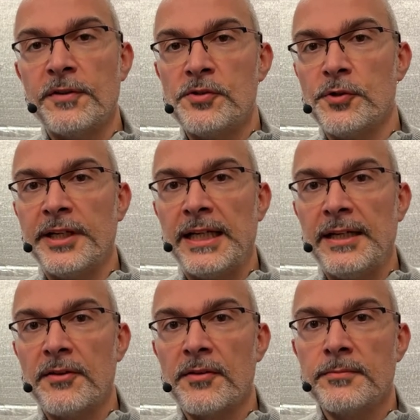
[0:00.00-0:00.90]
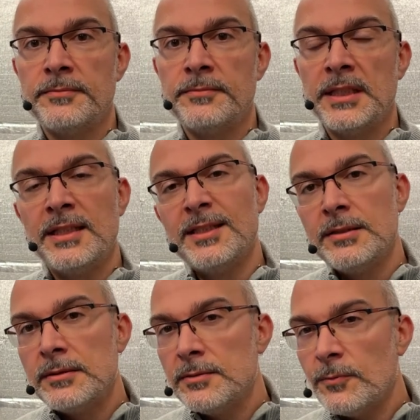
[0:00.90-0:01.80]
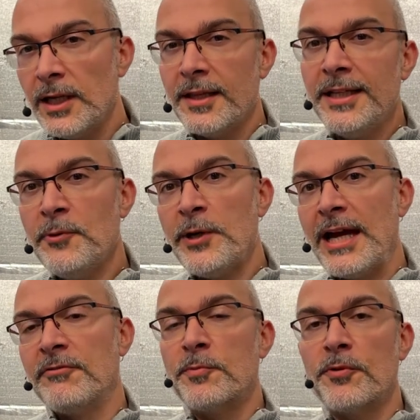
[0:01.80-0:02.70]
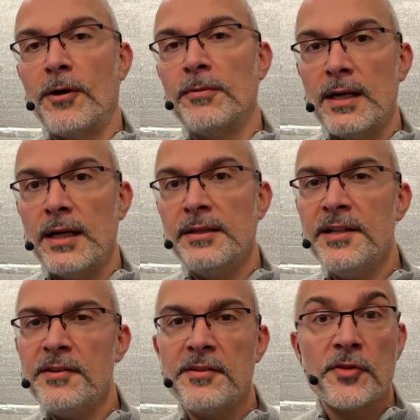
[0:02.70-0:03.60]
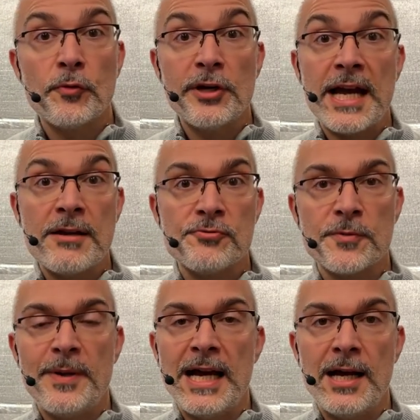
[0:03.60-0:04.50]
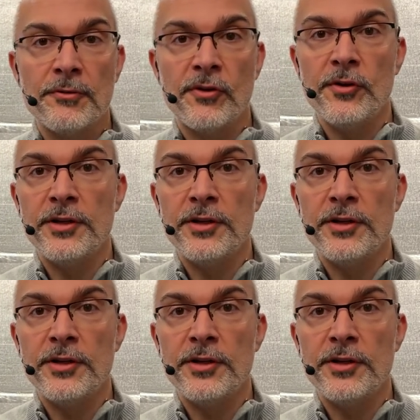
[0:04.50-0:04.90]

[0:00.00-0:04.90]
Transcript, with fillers: of the Joyalens? Well, I think we have a problem. This is a 300 pounds